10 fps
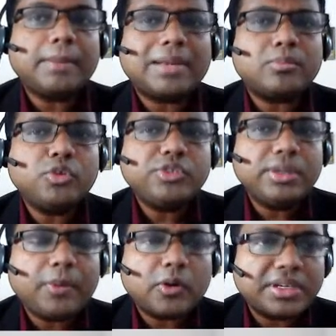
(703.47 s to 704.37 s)
But
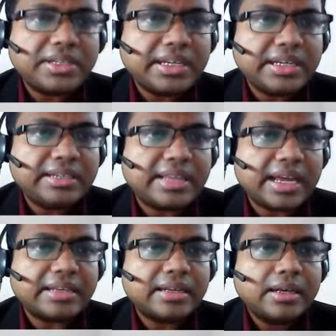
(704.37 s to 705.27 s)
most important thing is
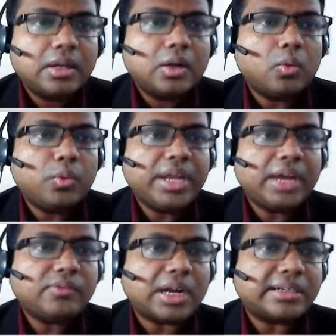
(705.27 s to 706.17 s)
that we
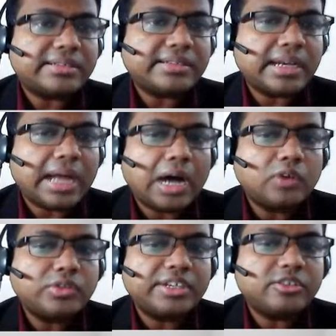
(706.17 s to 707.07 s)
have to understand
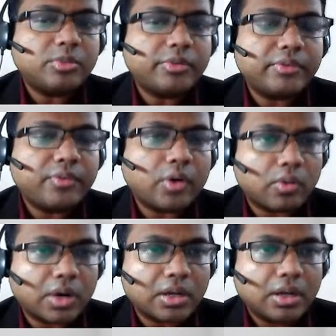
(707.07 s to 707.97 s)
how things moving
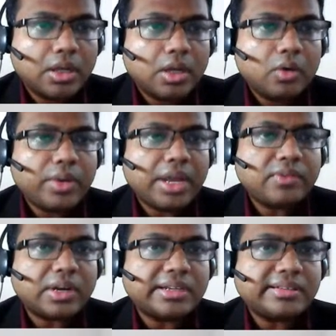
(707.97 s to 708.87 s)
forward. We
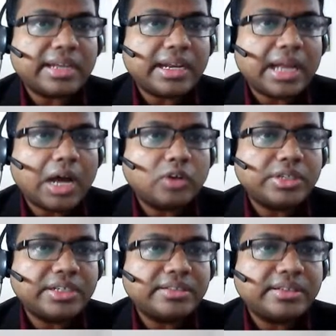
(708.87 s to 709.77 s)
have to understand how
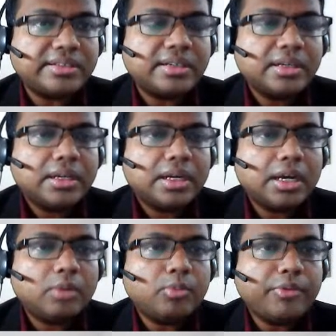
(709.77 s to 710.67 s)
things is
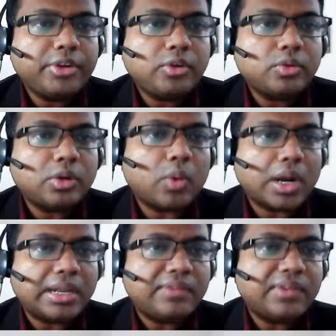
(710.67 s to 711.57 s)
moving to the
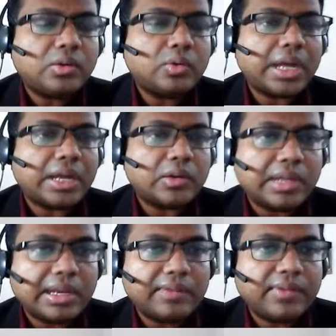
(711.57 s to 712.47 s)
one level to the
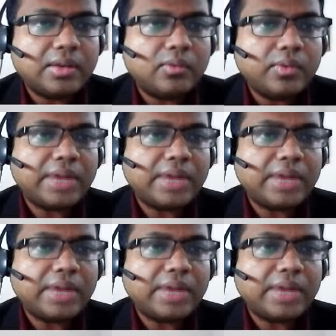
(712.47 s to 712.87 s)
another level.